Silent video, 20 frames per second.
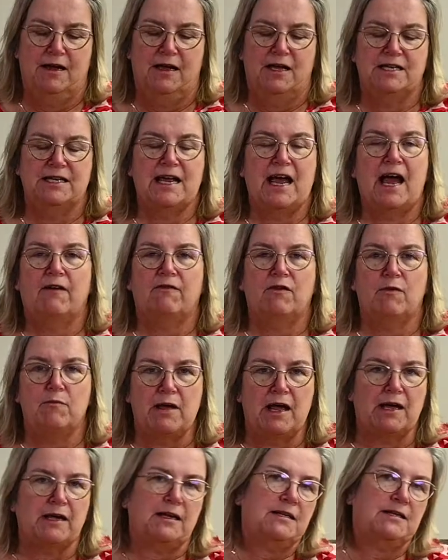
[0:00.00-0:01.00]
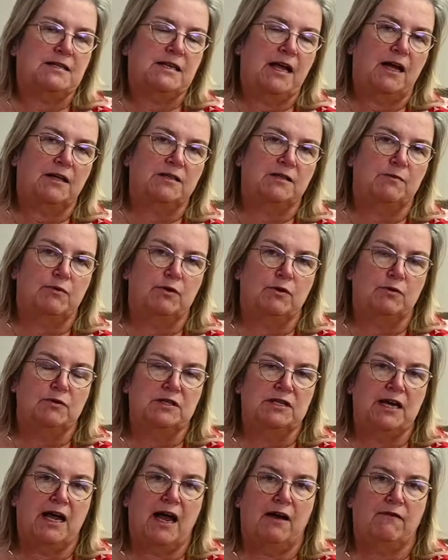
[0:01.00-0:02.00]
to have a mix as opposed
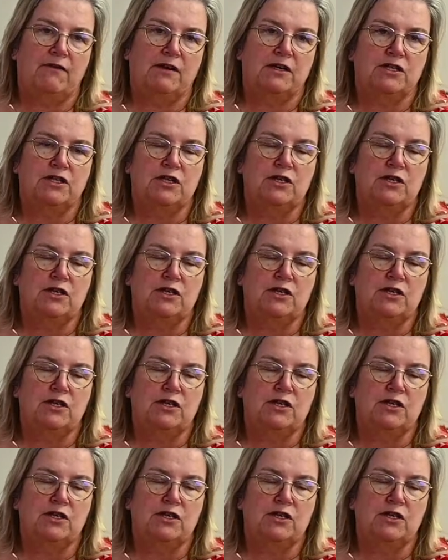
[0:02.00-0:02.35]
to having to